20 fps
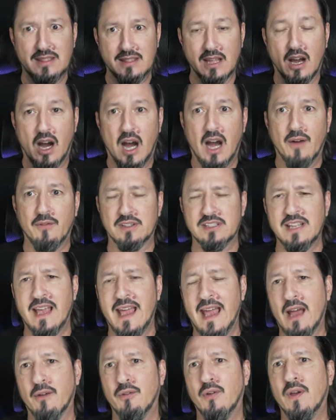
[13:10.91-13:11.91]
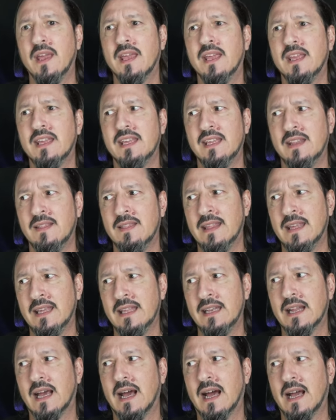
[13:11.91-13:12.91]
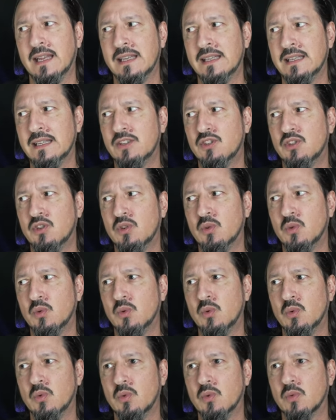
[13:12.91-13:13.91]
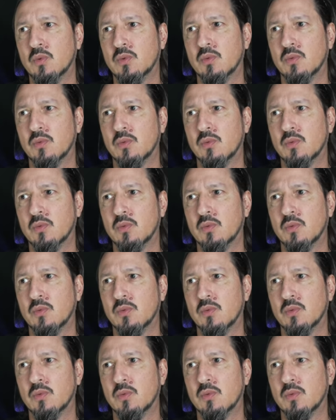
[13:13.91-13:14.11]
the office half in that I need to